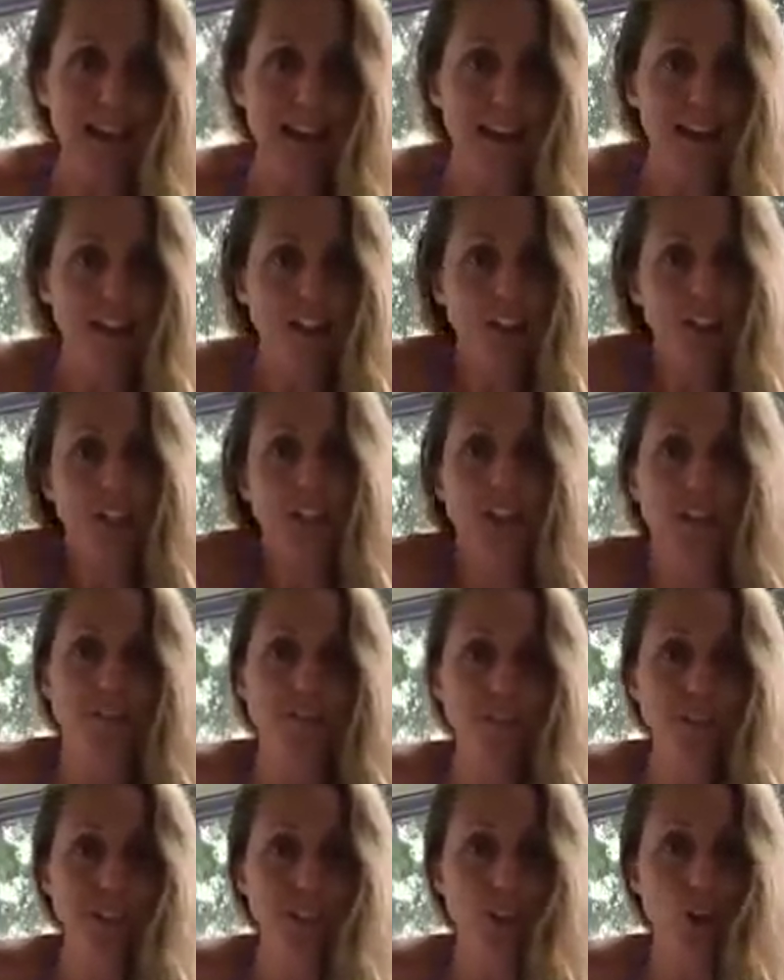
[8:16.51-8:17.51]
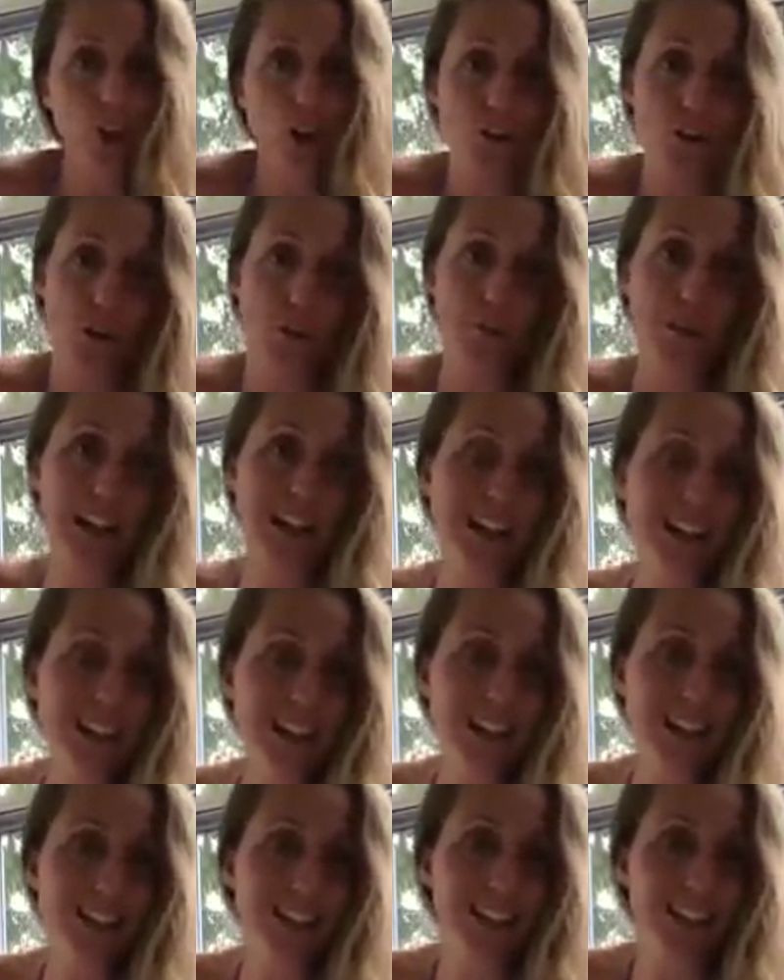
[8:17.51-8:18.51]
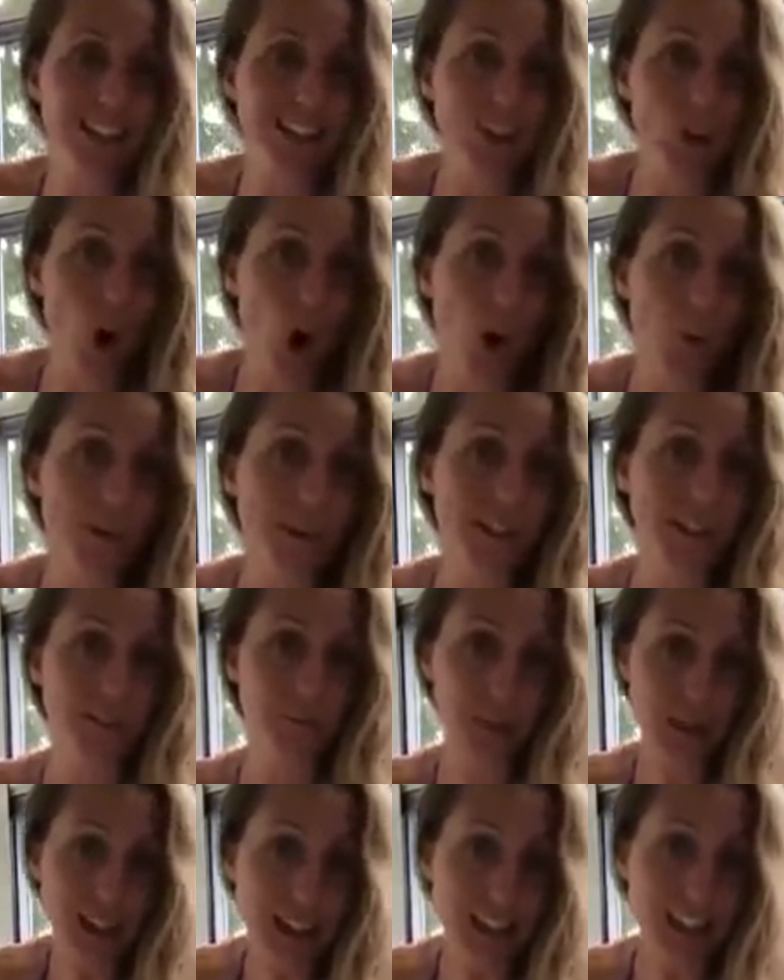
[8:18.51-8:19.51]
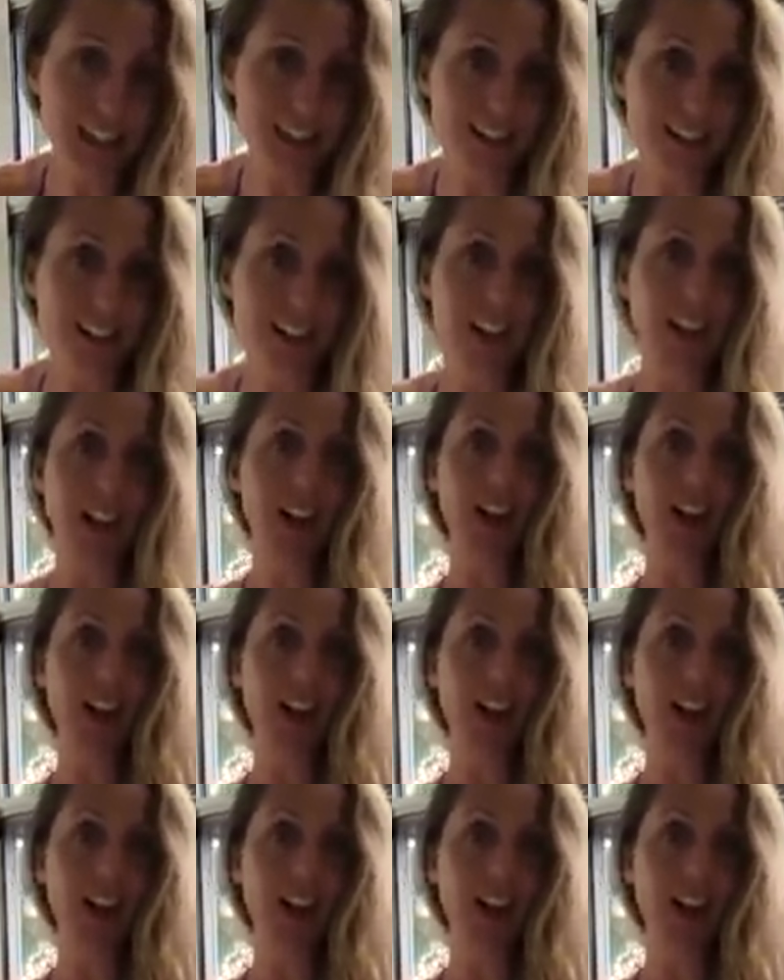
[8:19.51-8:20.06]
edge difference of opinion than common opinion.